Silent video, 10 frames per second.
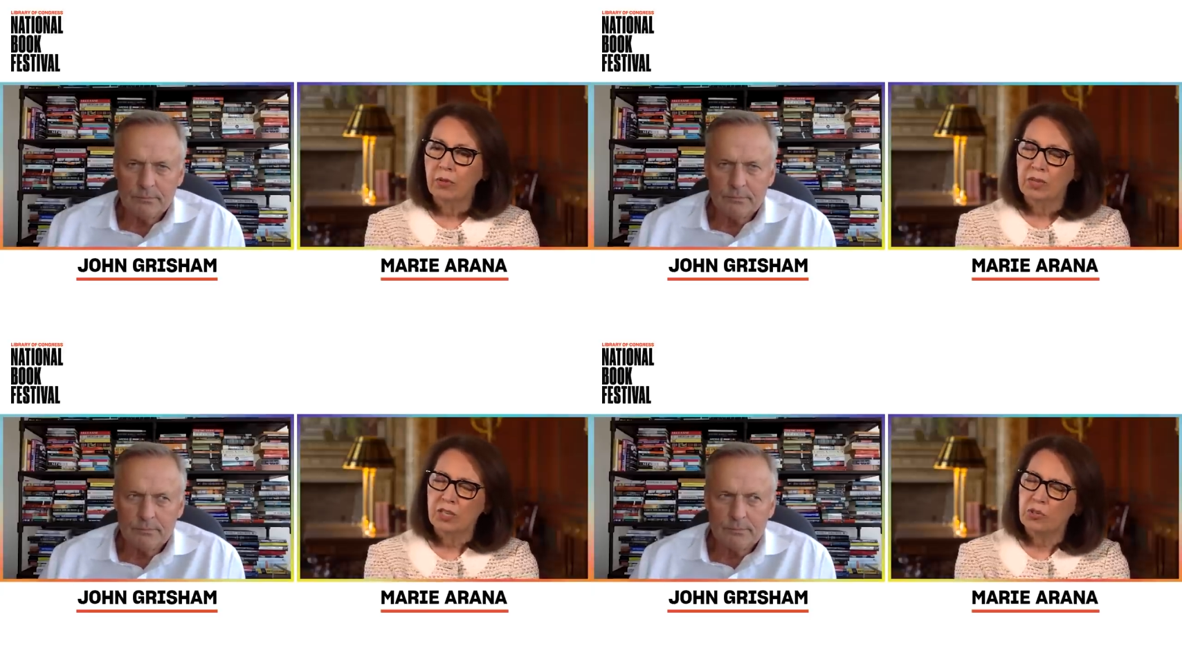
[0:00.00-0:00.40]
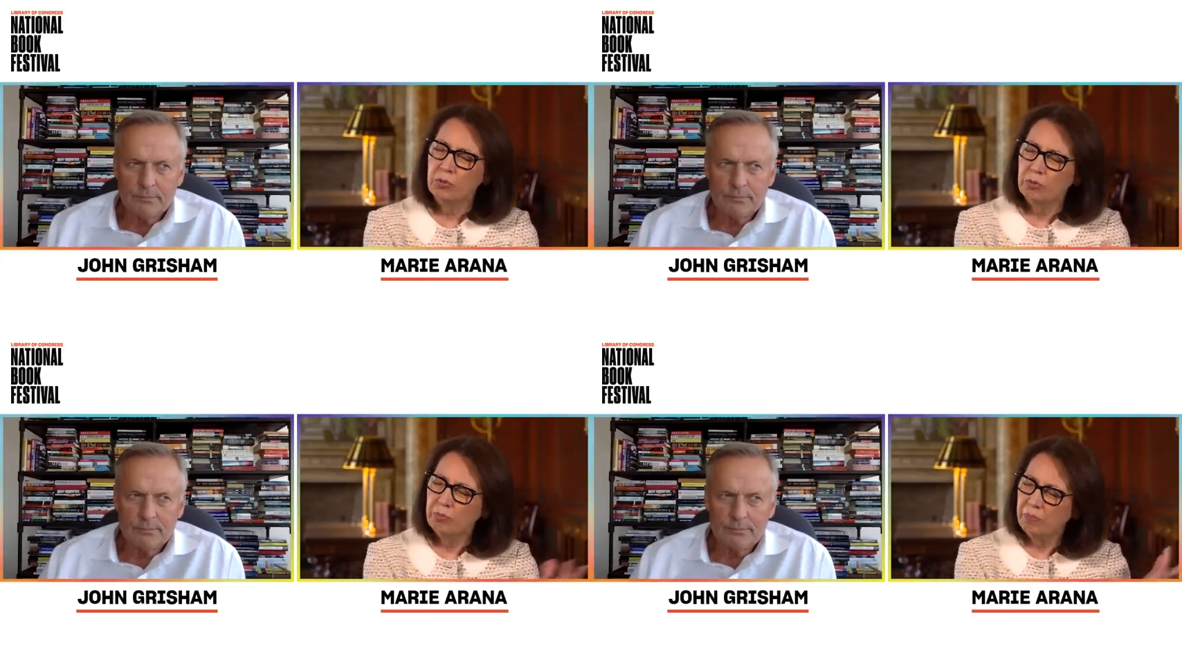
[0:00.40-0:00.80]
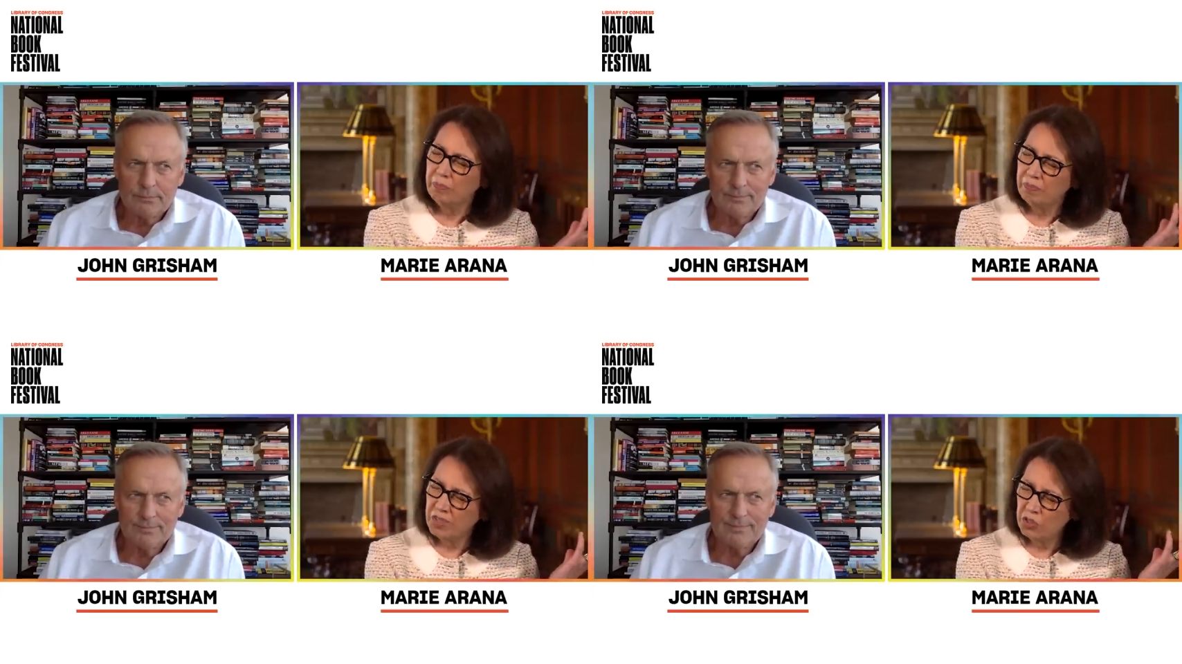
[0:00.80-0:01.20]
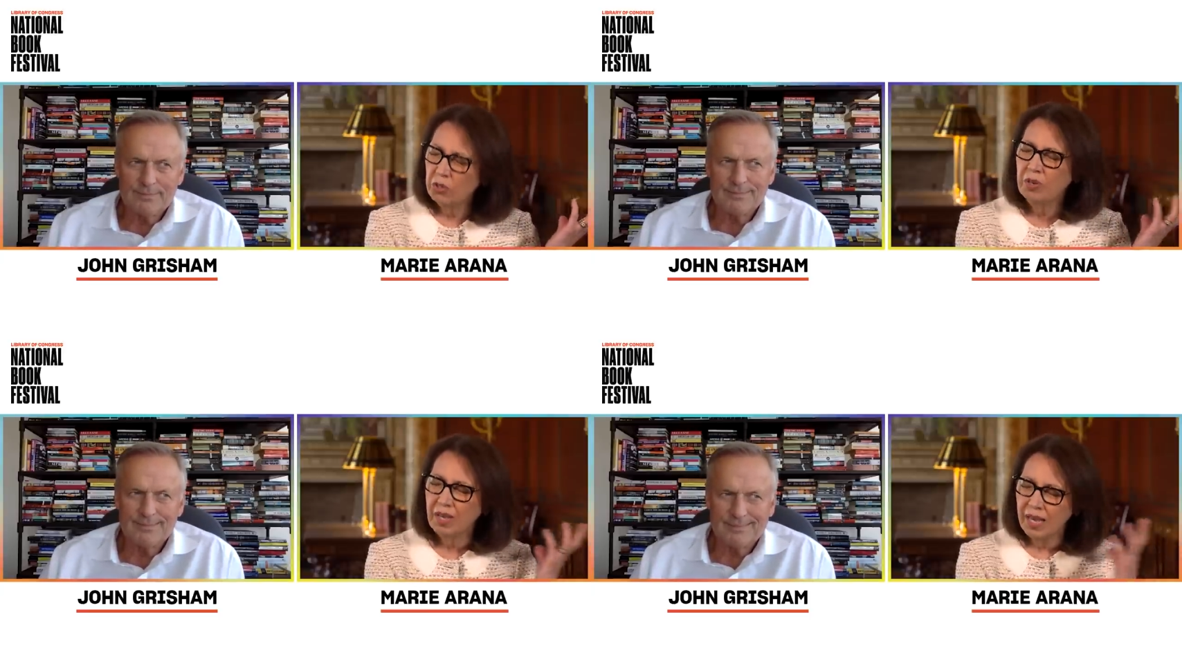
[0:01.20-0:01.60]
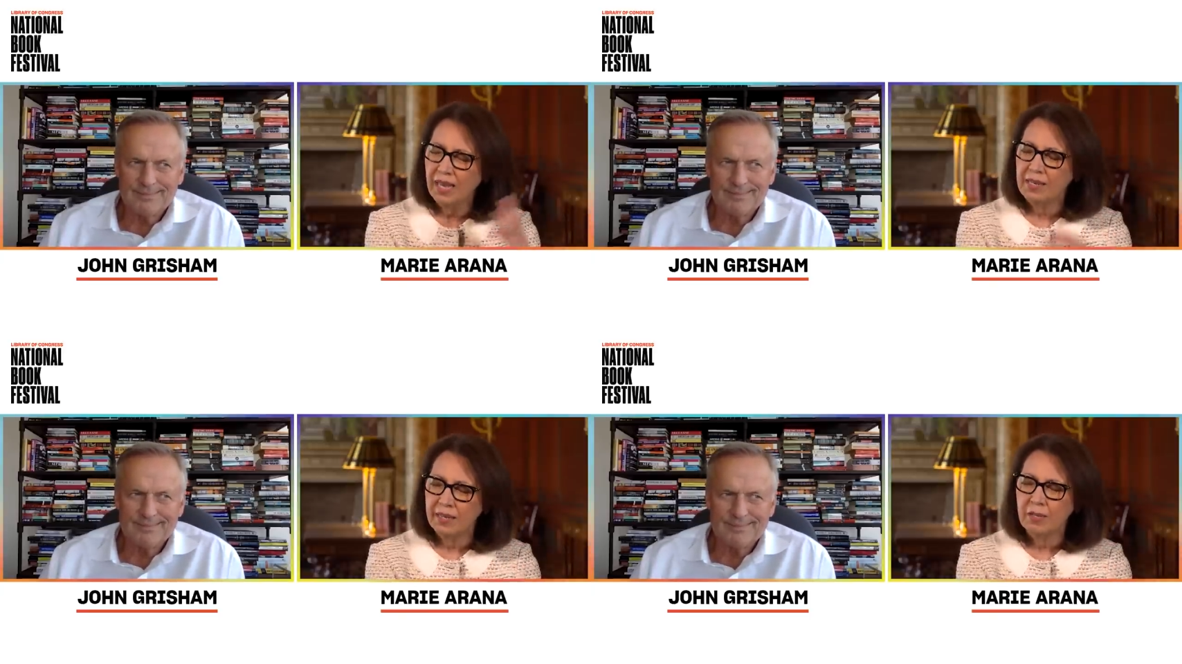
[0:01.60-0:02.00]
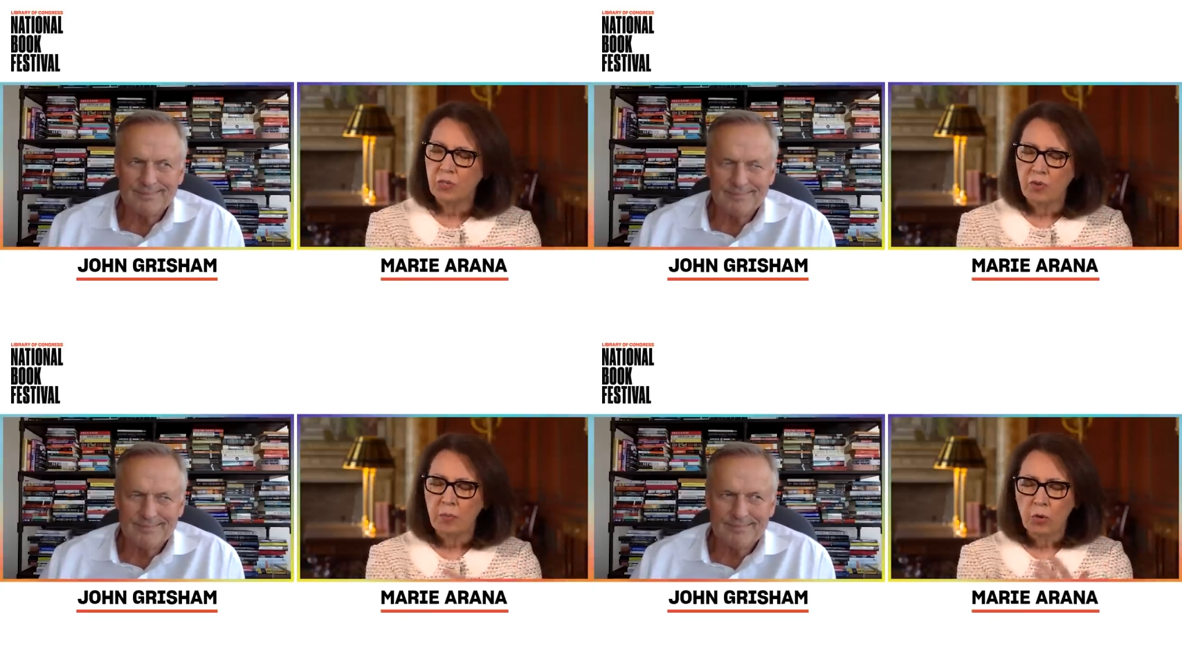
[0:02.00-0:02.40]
Speaker 1: or that you took ideas from?